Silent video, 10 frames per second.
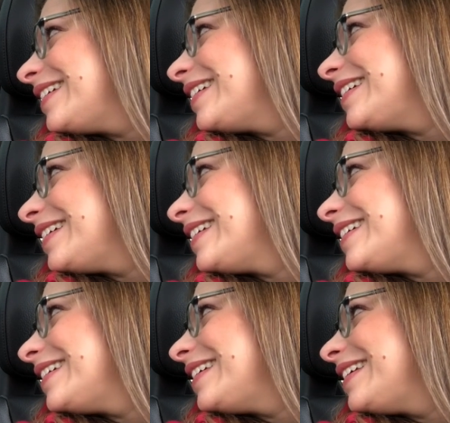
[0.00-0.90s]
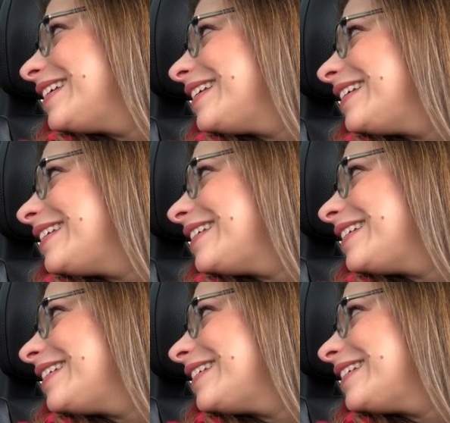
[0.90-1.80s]

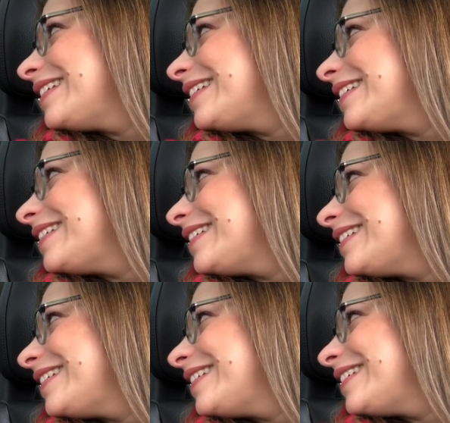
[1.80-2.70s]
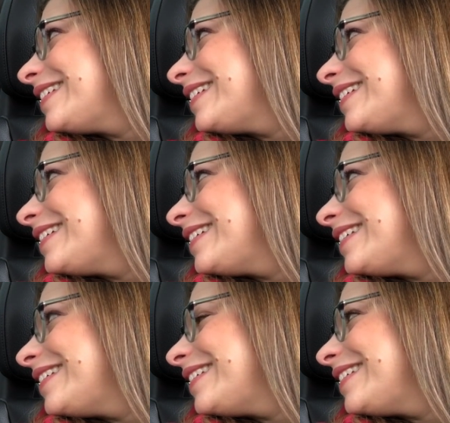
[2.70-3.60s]

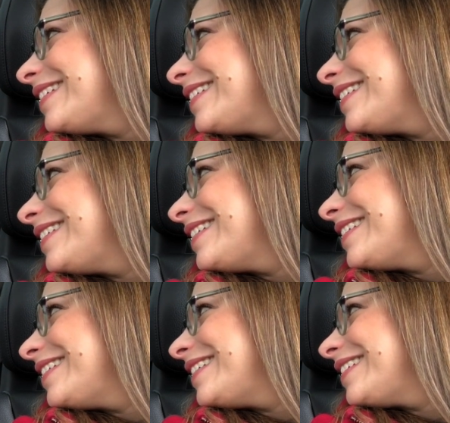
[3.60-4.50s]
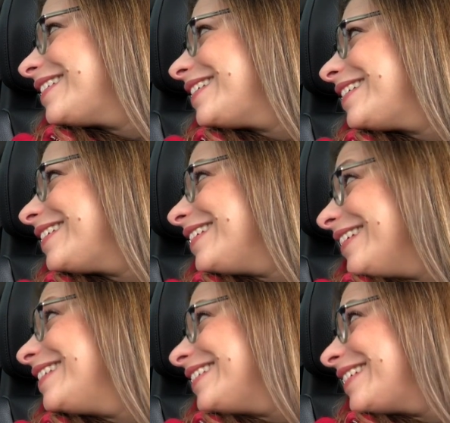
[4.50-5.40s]

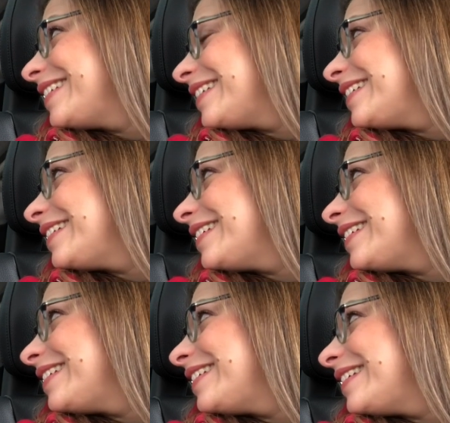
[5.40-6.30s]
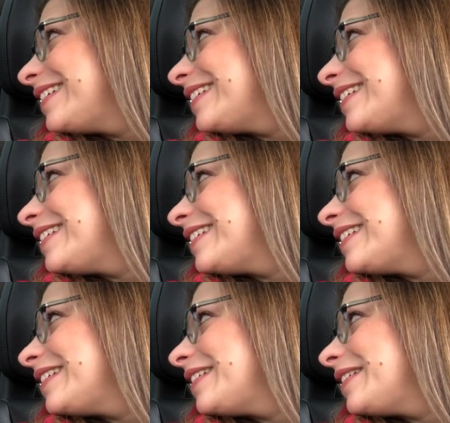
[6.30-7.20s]

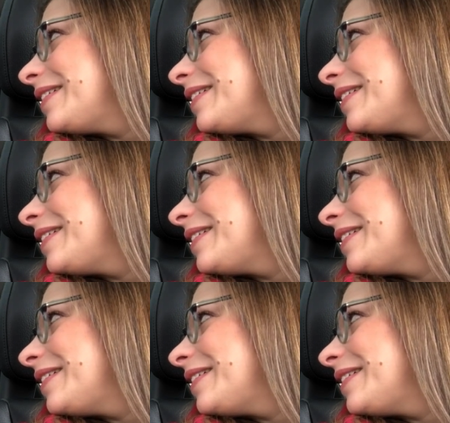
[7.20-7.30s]
The person shown says nothing.